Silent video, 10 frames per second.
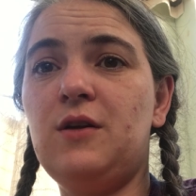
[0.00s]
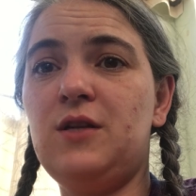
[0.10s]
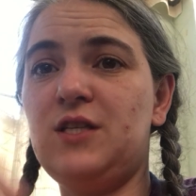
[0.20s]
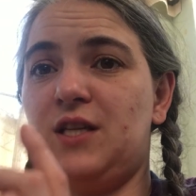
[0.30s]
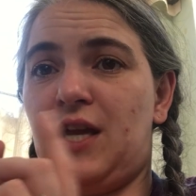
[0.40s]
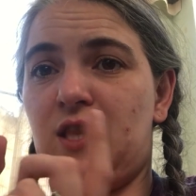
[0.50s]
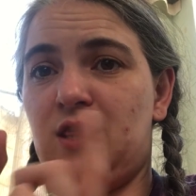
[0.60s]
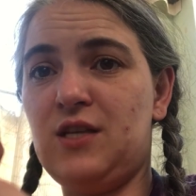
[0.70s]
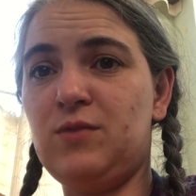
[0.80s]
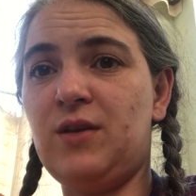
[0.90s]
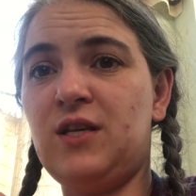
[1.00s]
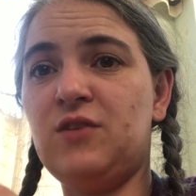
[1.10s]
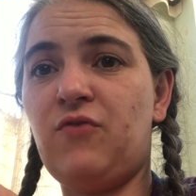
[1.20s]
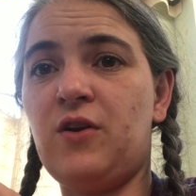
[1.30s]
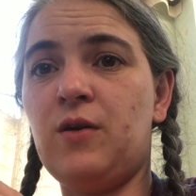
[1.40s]
So this one is
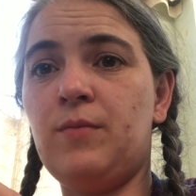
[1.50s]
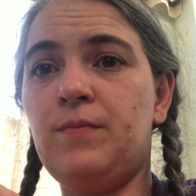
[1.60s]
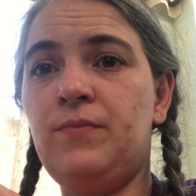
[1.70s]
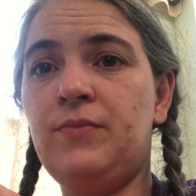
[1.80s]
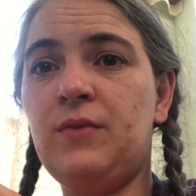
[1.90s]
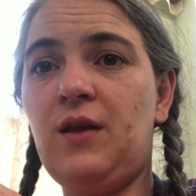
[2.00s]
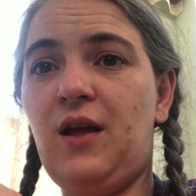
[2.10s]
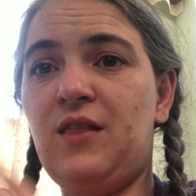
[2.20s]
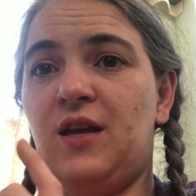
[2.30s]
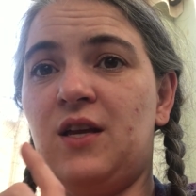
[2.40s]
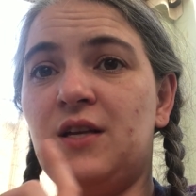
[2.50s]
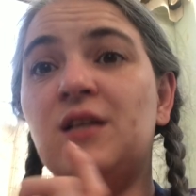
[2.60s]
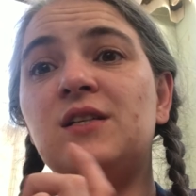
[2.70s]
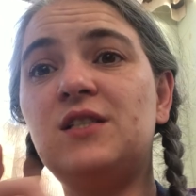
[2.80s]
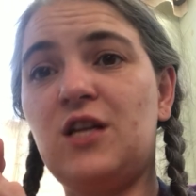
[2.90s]
from Athena
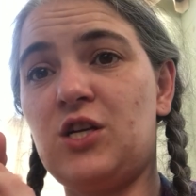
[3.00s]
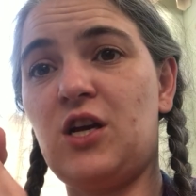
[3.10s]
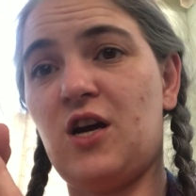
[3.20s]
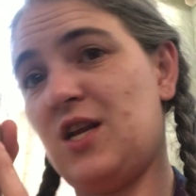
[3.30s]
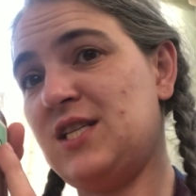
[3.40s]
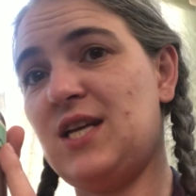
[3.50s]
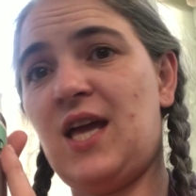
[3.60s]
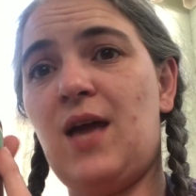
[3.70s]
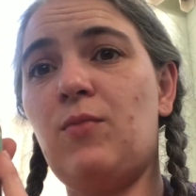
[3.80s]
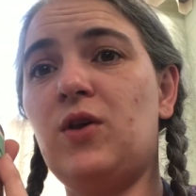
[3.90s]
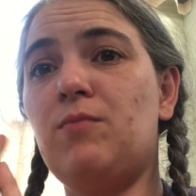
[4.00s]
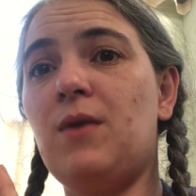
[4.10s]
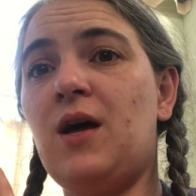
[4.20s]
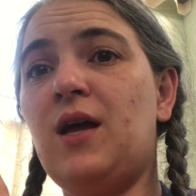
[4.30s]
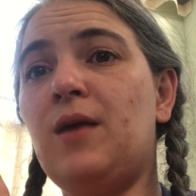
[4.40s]
Stitching Goddess that came with
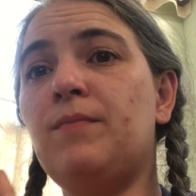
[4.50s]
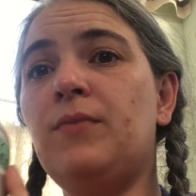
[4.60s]
my